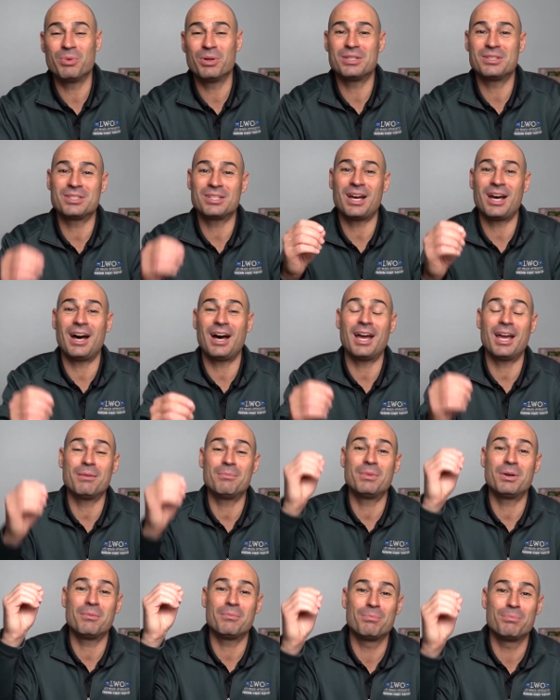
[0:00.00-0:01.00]
but
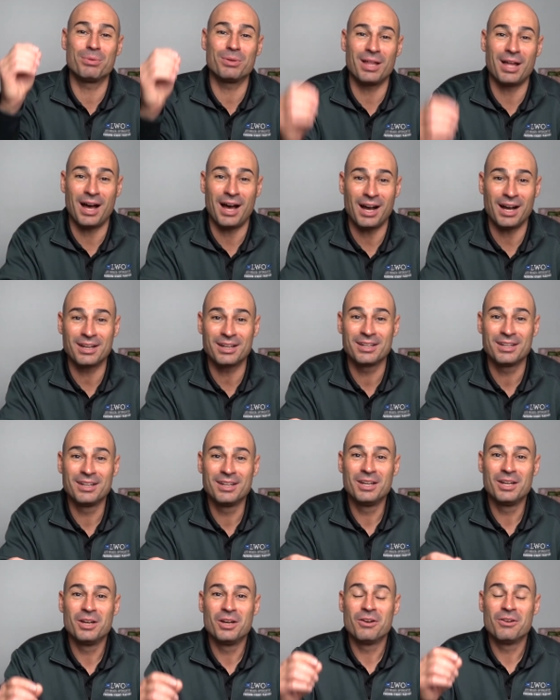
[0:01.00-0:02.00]
time block
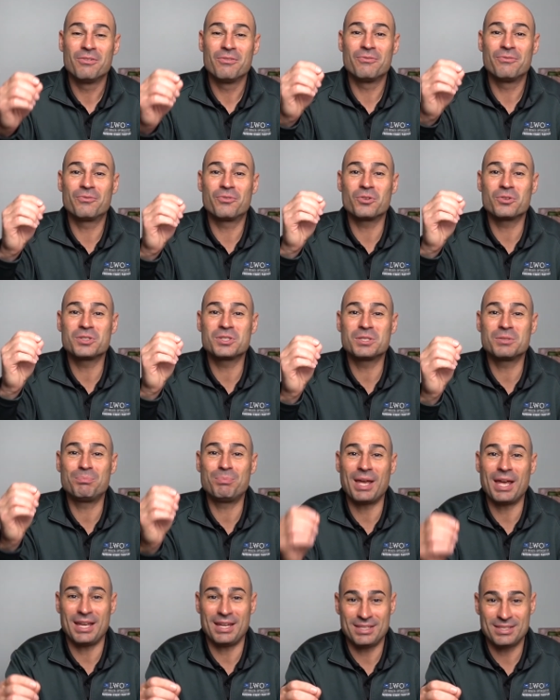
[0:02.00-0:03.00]
for
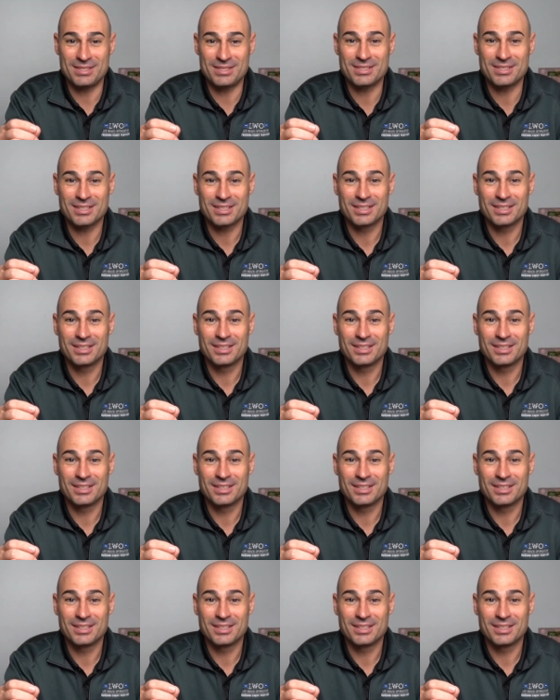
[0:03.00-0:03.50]
space.